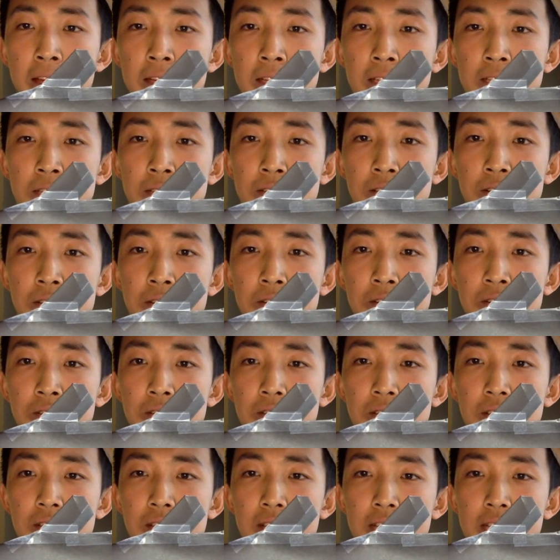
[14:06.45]
So
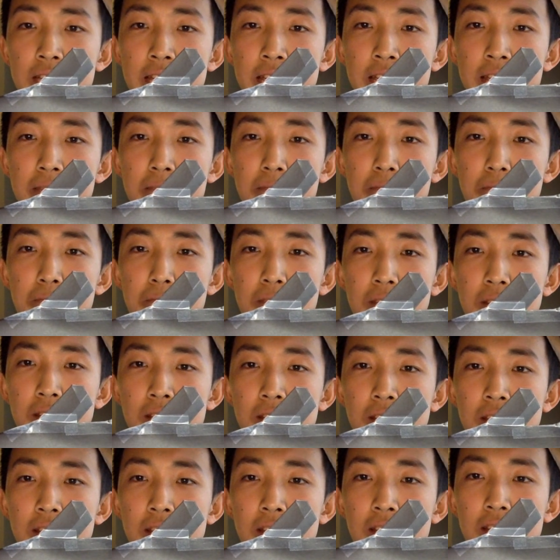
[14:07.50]
the tape,
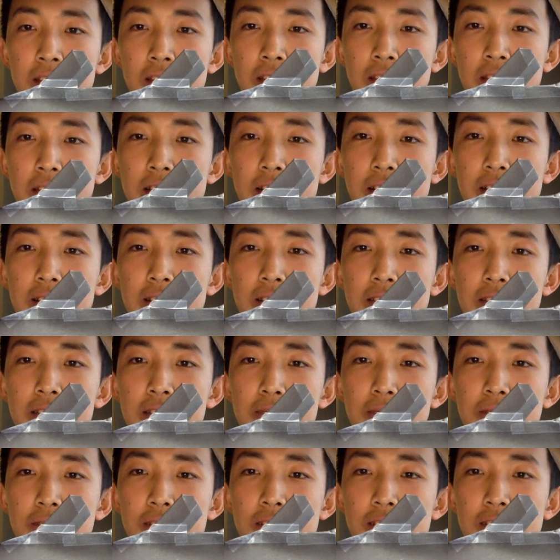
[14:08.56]
yeah, the
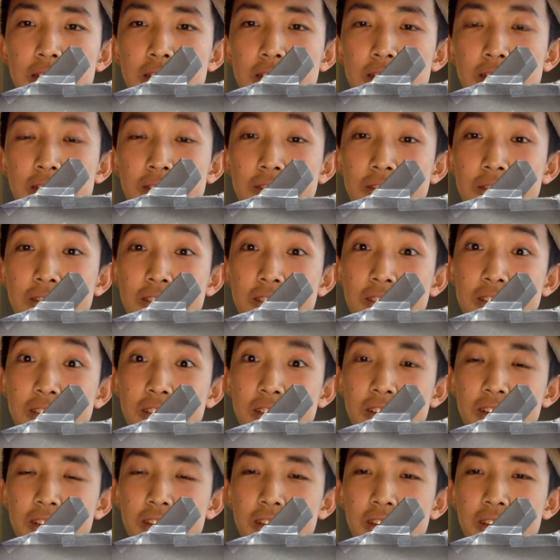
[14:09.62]
tape looks like
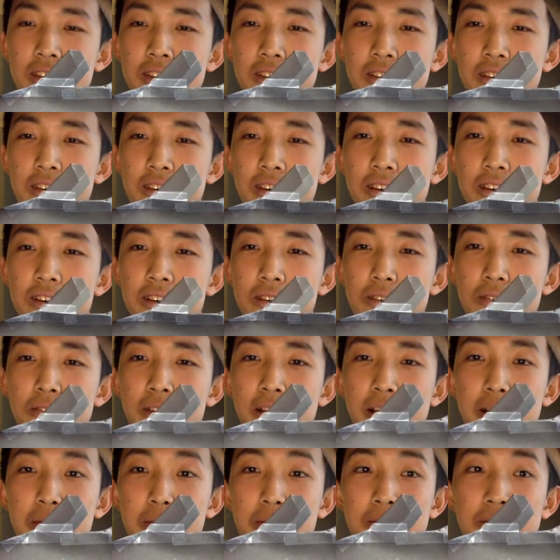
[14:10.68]

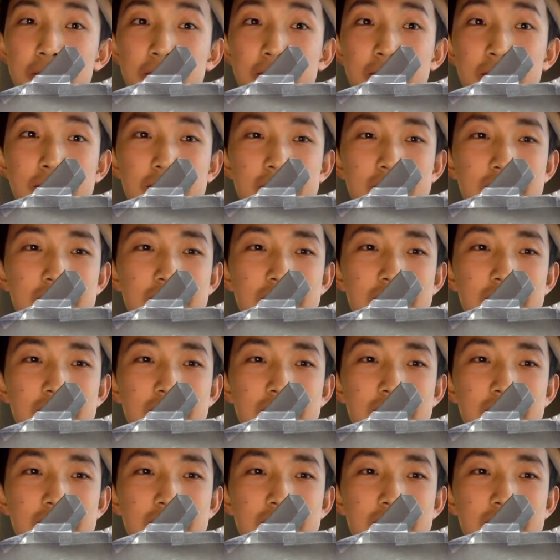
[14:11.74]
crap, right?